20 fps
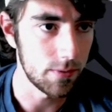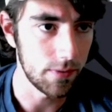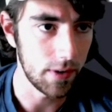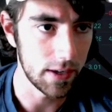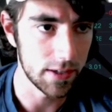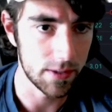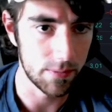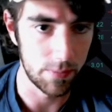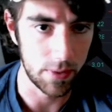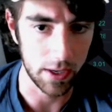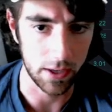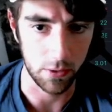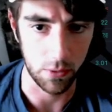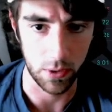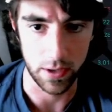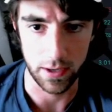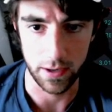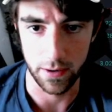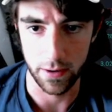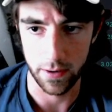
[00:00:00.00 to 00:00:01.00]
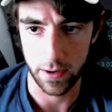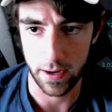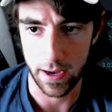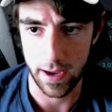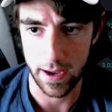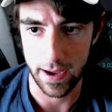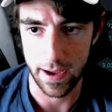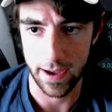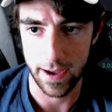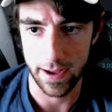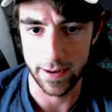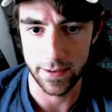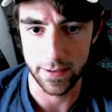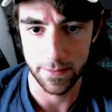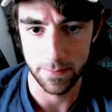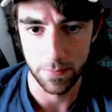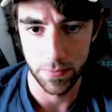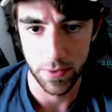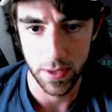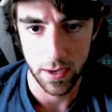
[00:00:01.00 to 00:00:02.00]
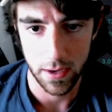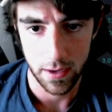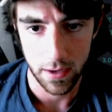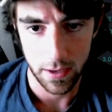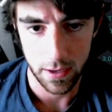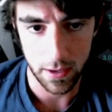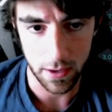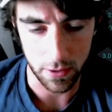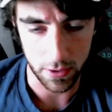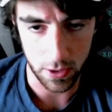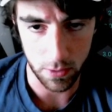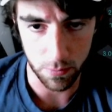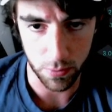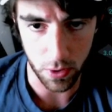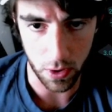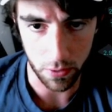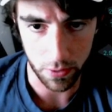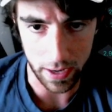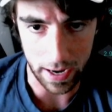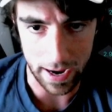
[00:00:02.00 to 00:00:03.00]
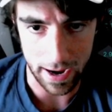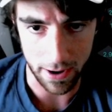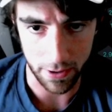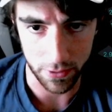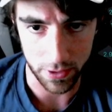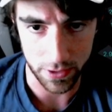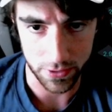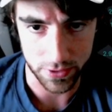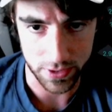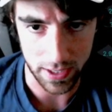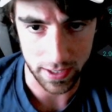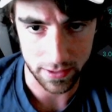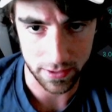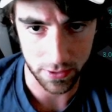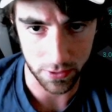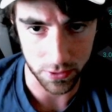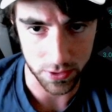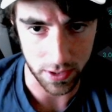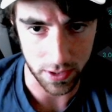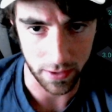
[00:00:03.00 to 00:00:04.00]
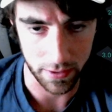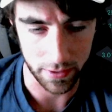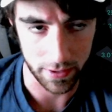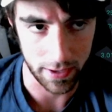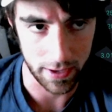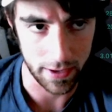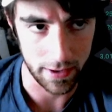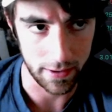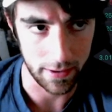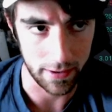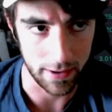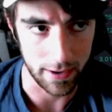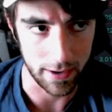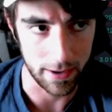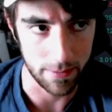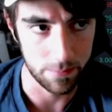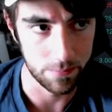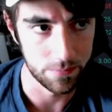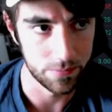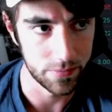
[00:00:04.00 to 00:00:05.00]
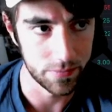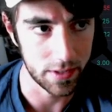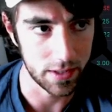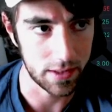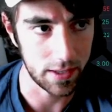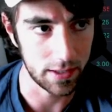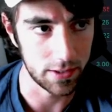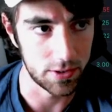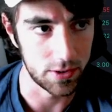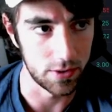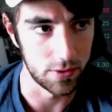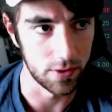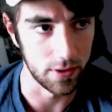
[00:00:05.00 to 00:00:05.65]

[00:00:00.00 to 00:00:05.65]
on to Bitcoin here. And, you broke out your technical target. The thing, too, the